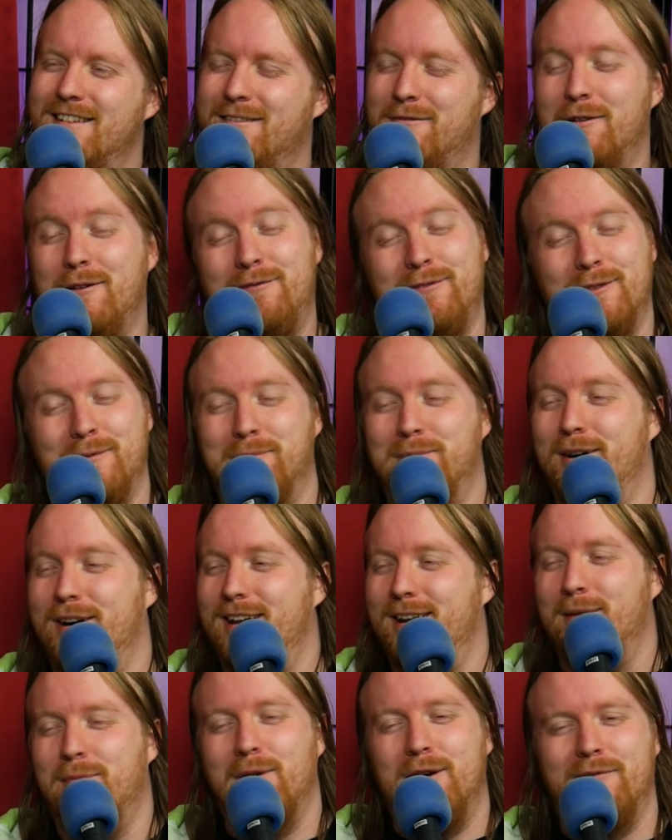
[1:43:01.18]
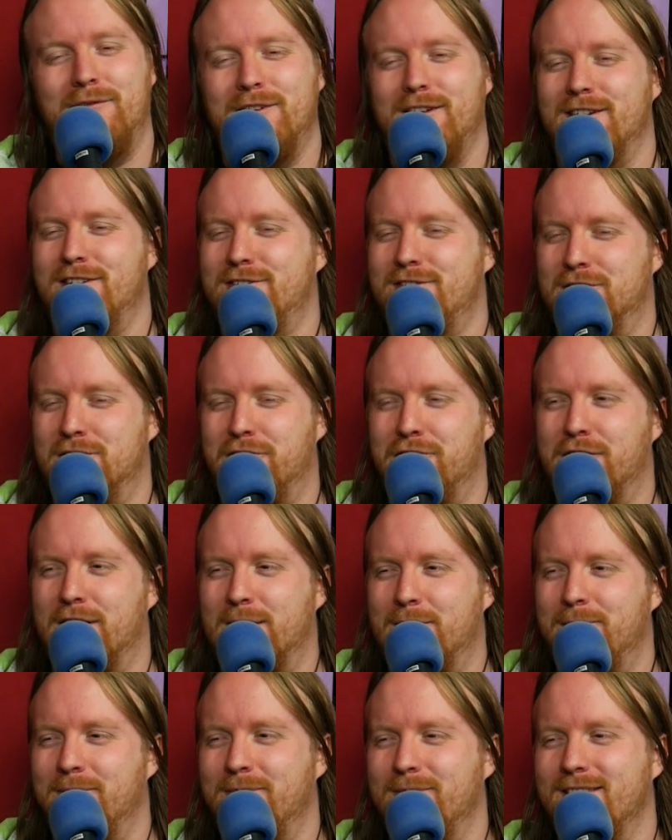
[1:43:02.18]
I'm waiting for the butt. I'm waiting for the other shoe to
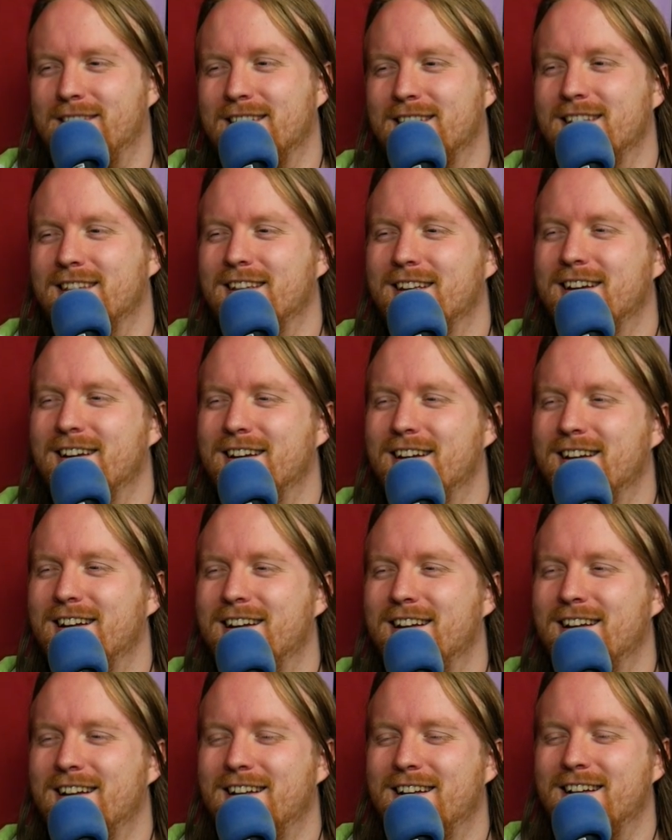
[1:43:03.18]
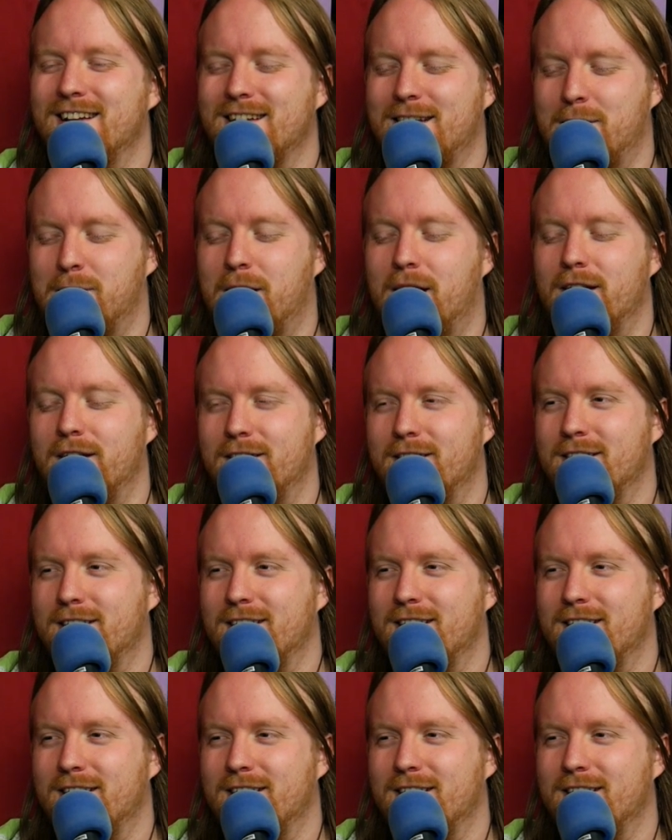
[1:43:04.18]
drop. Come on.